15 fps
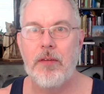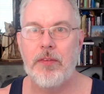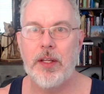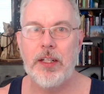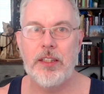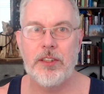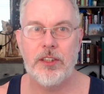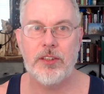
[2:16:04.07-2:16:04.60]

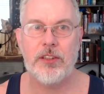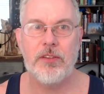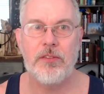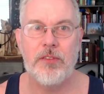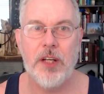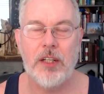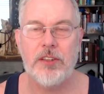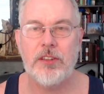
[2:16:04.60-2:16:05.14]
that it
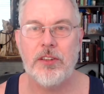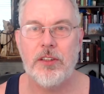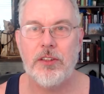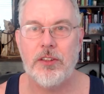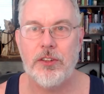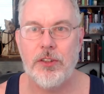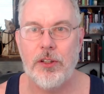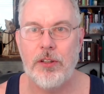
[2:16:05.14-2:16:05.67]
just doesn't
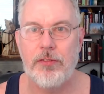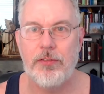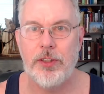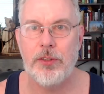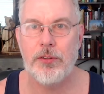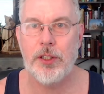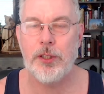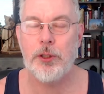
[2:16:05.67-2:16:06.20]
serve
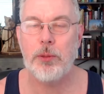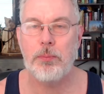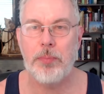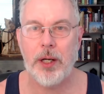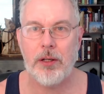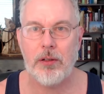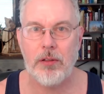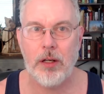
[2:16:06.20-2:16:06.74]
you, that you're
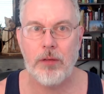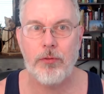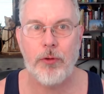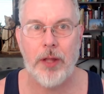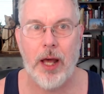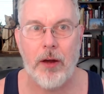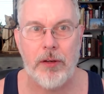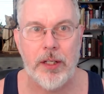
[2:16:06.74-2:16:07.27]
better off
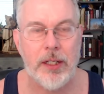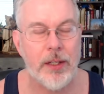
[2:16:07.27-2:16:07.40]
without it.